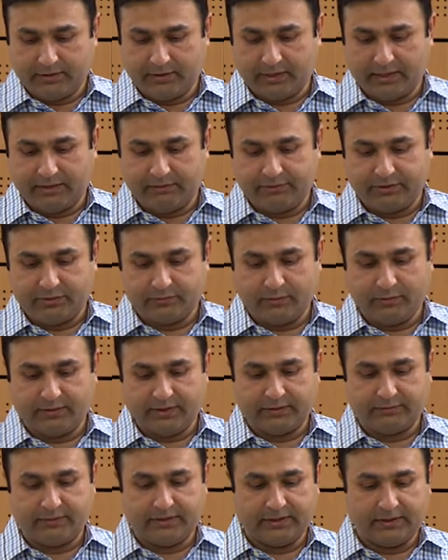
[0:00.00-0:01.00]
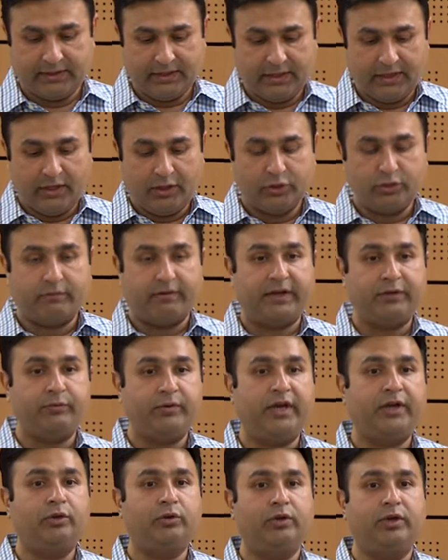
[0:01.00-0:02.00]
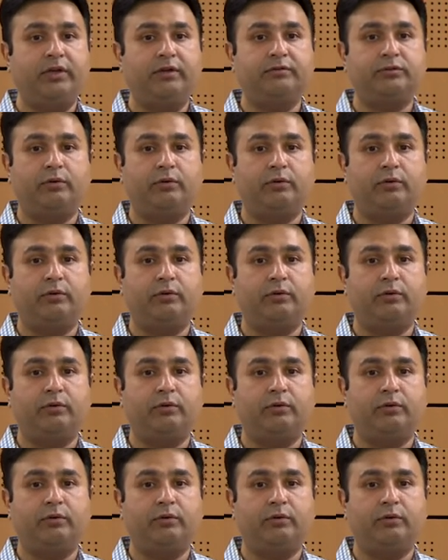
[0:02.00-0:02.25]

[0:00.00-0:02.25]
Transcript: cord which we work with. So what we are doing,